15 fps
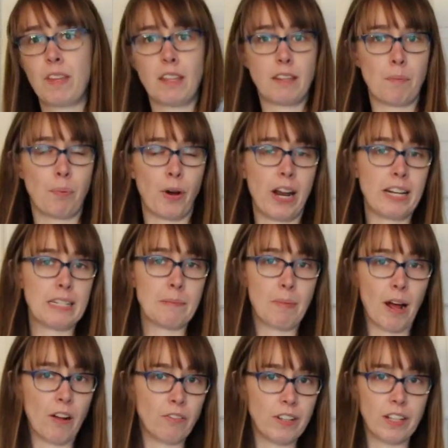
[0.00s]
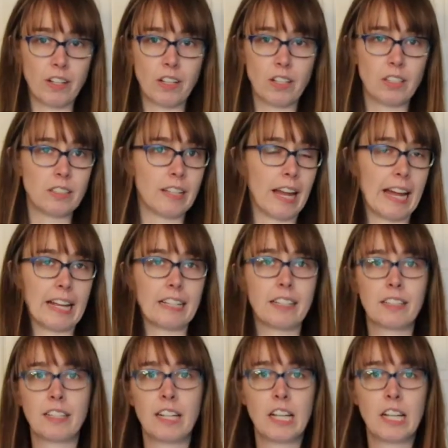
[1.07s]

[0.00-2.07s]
the Brandy Melville, like